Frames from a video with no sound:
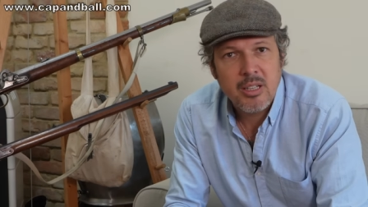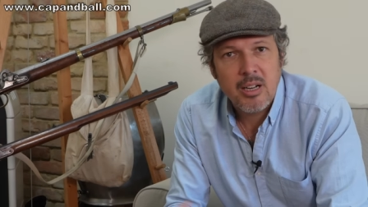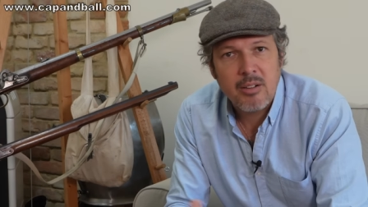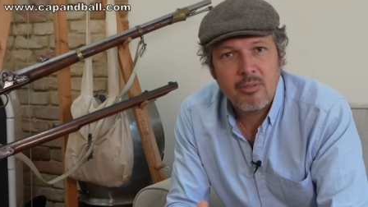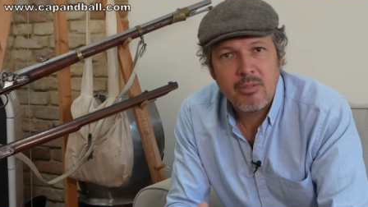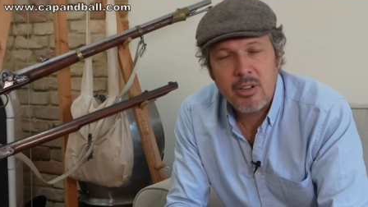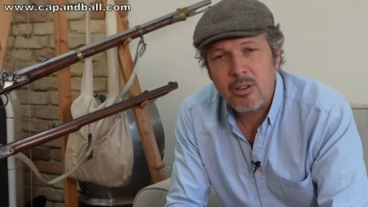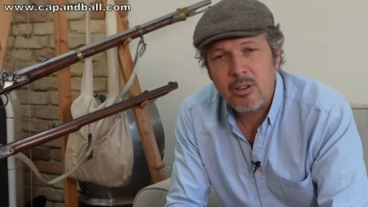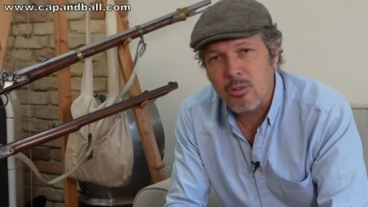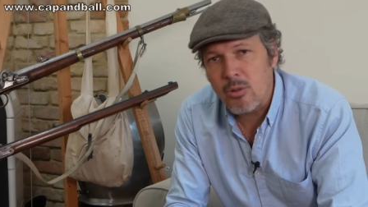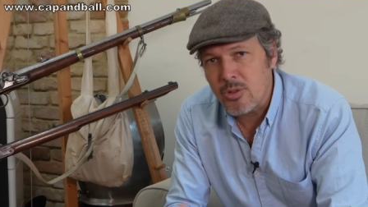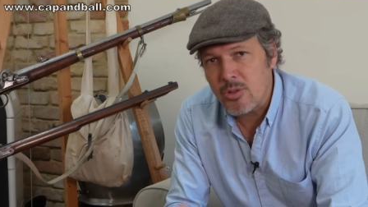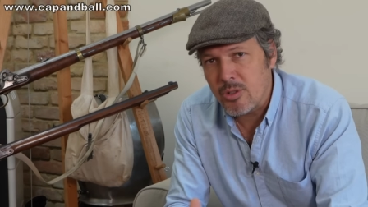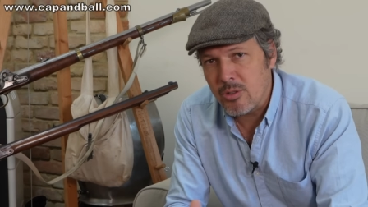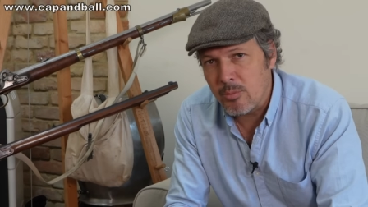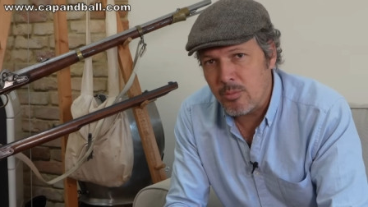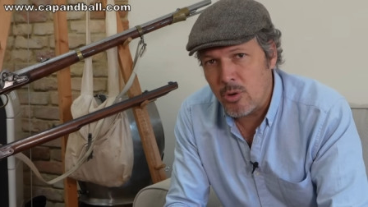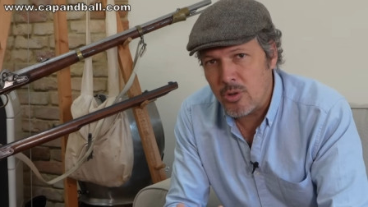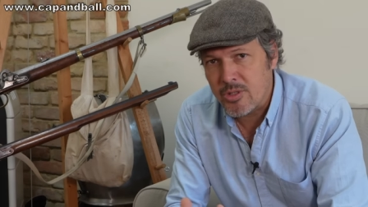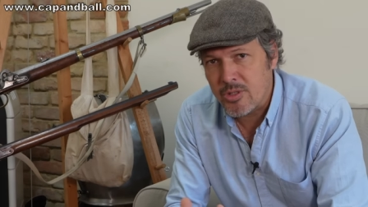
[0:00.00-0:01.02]
are very close to
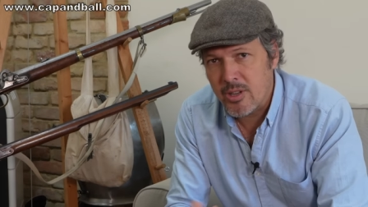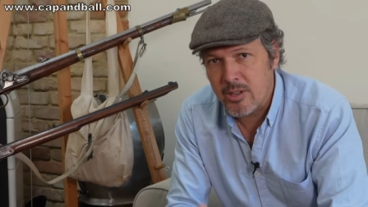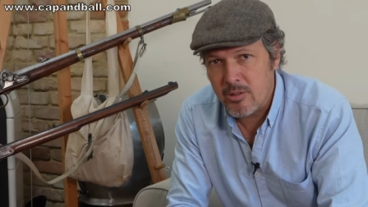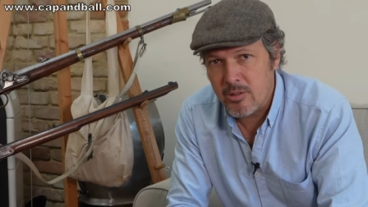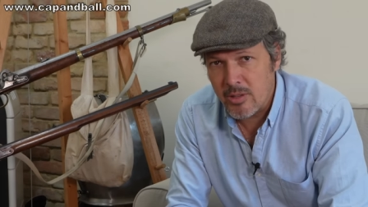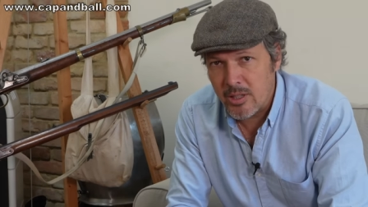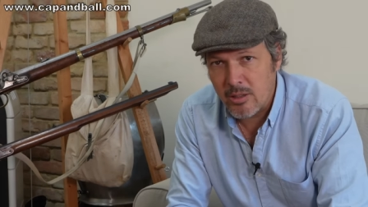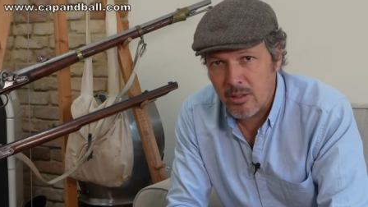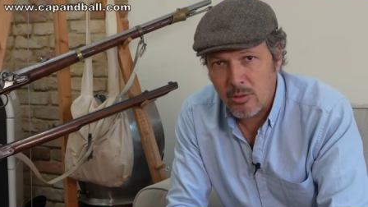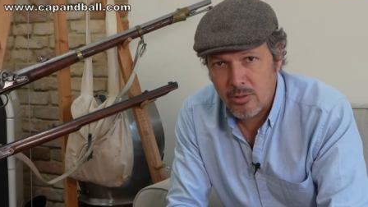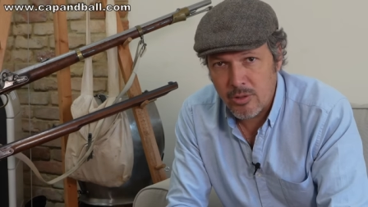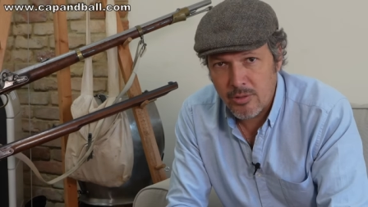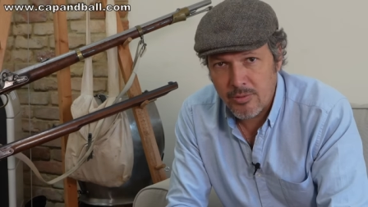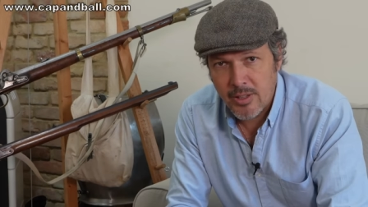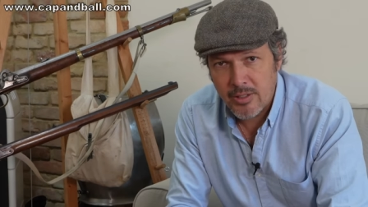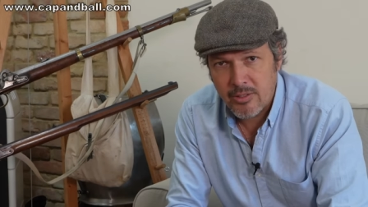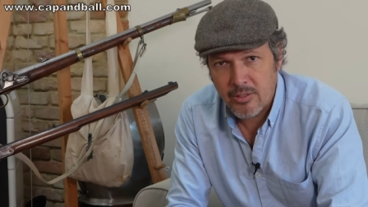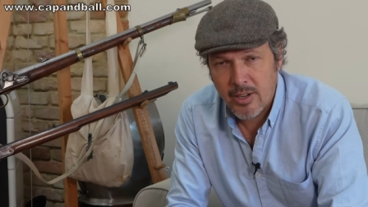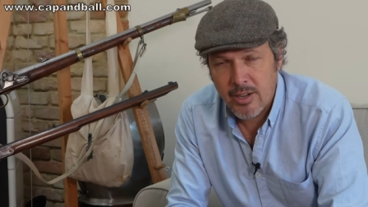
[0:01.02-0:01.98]
the most accurate load of that